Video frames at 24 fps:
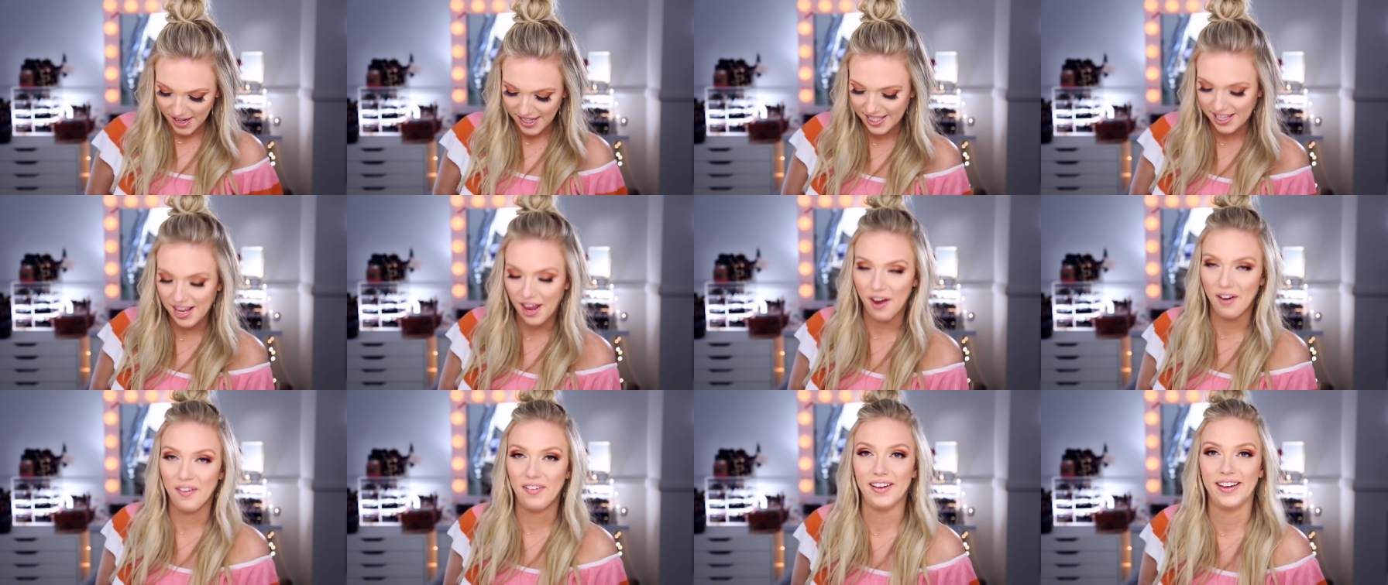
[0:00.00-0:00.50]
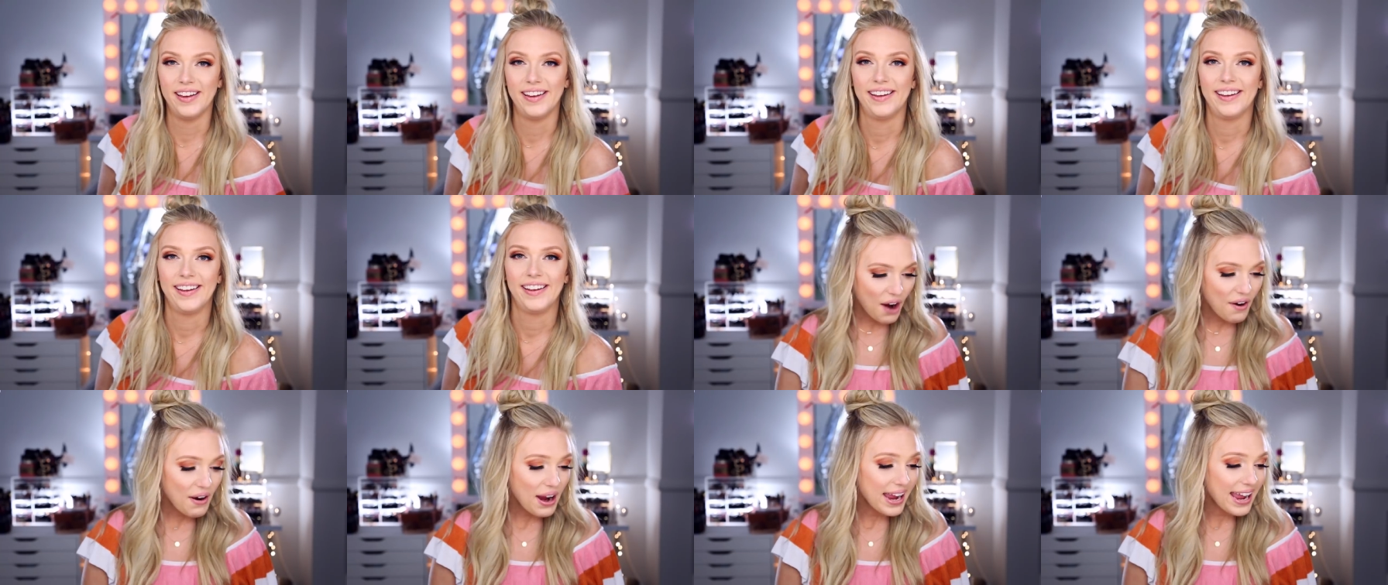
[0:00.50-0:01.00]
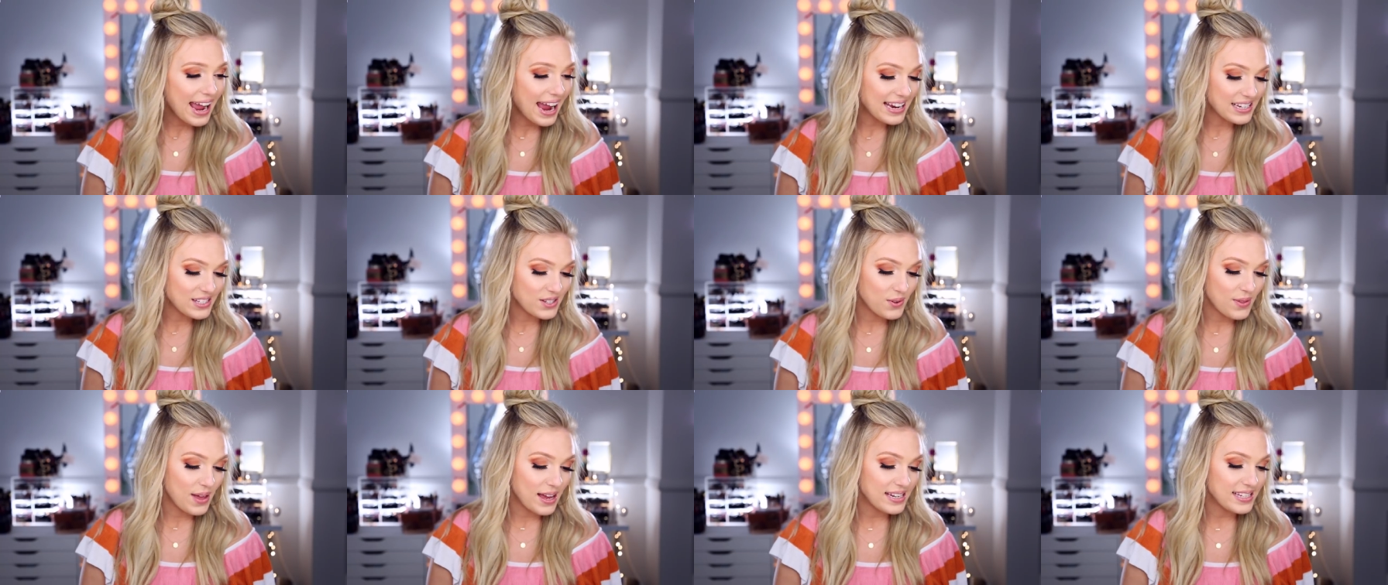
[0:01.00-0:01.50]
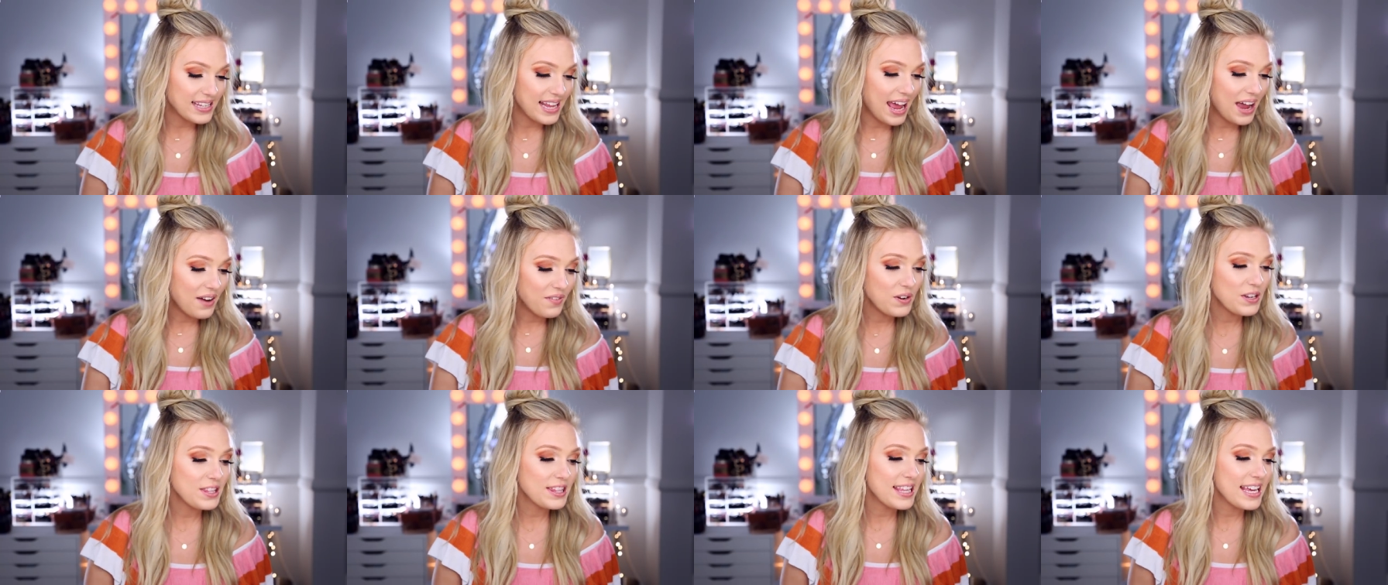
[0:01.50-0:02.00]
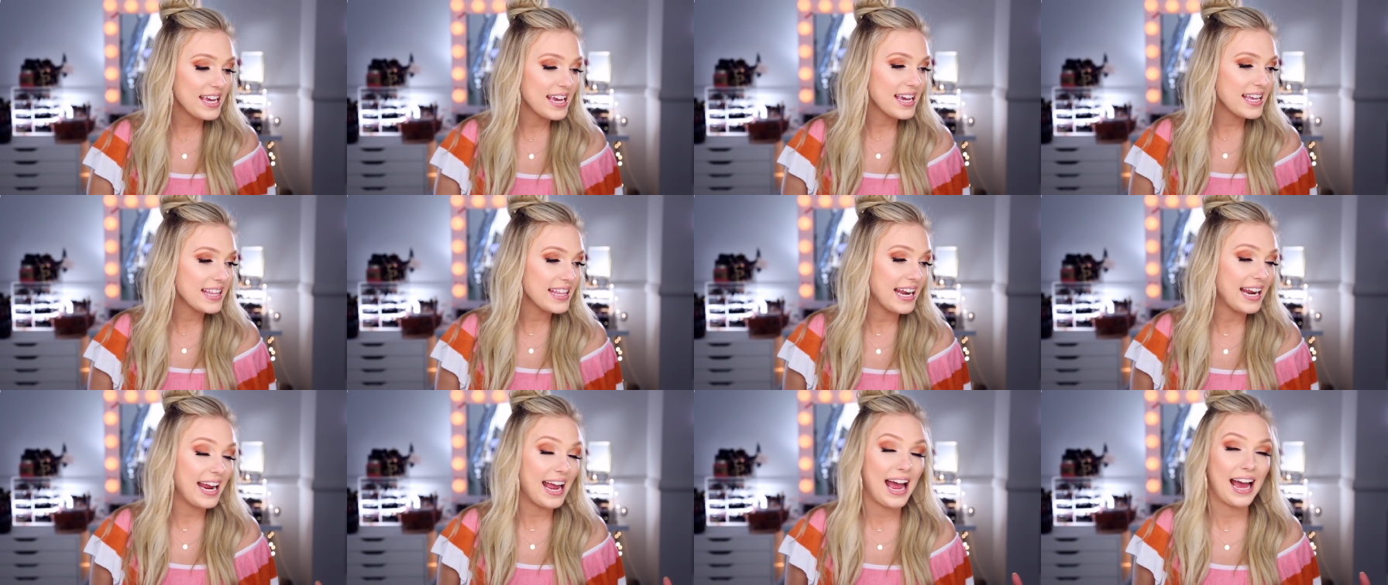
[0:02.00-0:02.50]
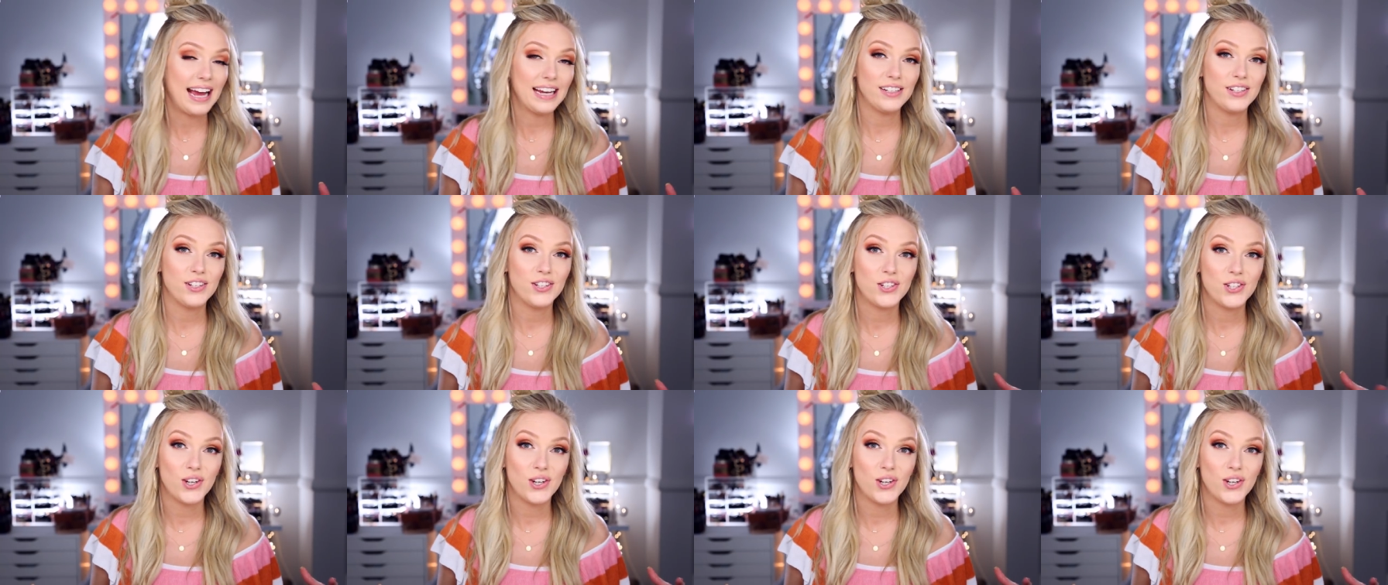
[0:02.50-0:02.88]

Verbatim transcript: myself. Alright guys, so that is everything that I had to